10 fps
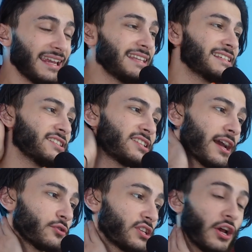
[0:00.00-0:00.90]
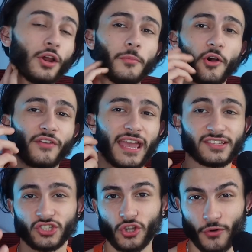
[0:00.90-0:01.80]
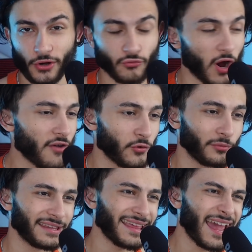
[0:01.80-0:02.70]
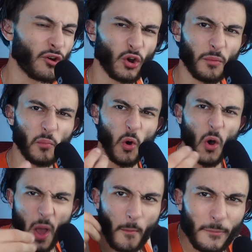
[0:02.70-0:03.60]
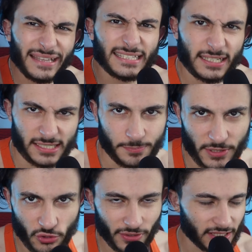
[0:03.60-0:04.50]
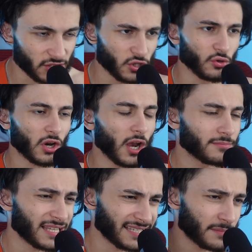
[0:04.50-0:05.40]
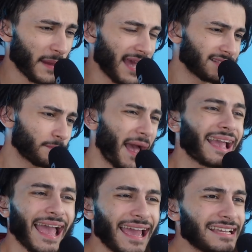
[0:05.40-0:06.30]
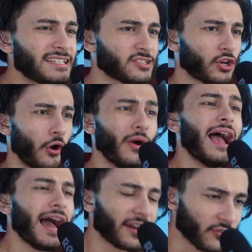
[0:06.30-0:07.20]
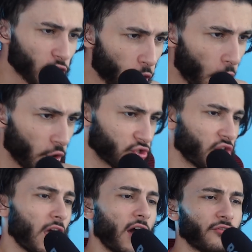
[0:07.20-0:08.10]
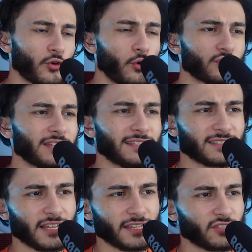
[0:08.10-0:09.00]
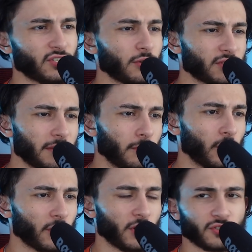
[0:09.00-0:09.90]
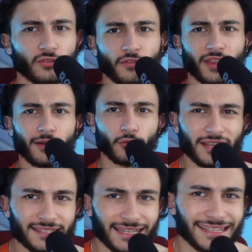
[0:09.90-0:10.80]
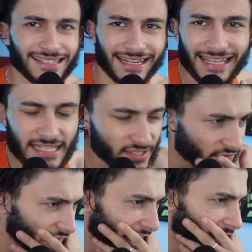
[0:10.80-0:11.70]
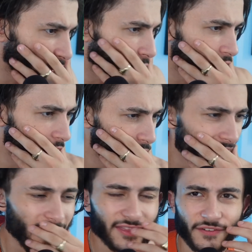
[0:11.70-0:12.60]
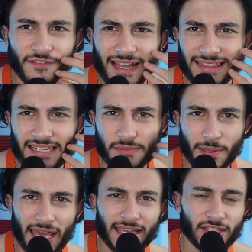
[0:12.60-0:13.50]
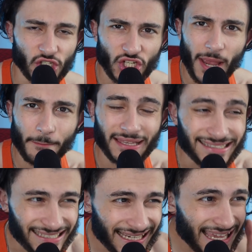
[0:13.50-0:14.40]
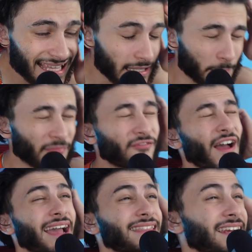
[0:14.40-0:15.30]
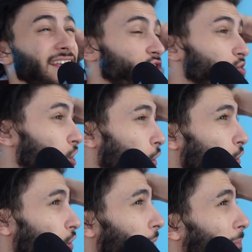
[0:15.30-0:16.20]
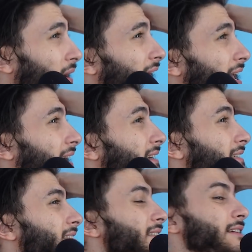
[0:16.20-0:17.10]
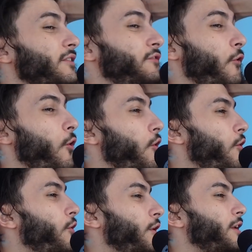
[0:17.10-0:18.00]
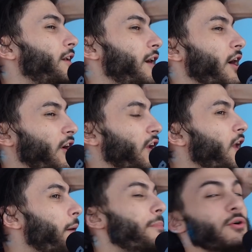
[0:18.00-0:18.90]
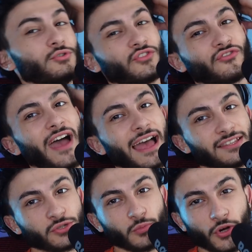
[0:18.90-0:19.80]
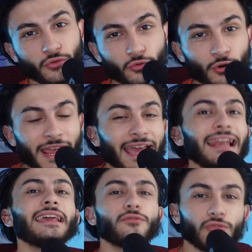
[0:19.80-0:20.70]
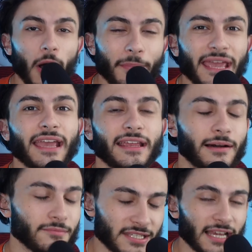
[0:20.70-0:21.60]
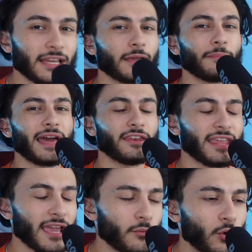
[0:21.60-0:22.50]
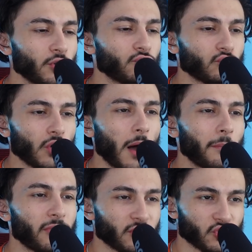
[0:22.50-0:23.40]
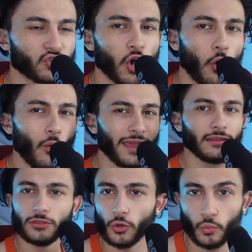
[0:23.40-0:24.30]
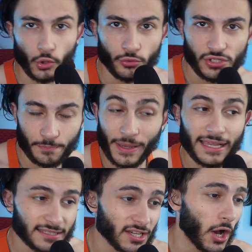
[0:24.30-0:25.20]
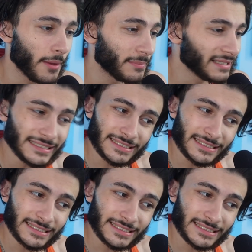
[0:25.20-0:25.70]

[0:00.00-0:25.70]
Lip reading: Leeds and Chelsea, a lot more of a historic rivalry there. A lot more bitterness between the two clubs that spans back ages ago. And of course, I dislike Chelsea more than Arsenal for that reason as a Leeds fan. Although, the fact that he's playing in the Champions League, the fact that he's no longer playing for a club whose fans would really rub it in. I'm telling you, man, they would rub the salt in the wounds big time.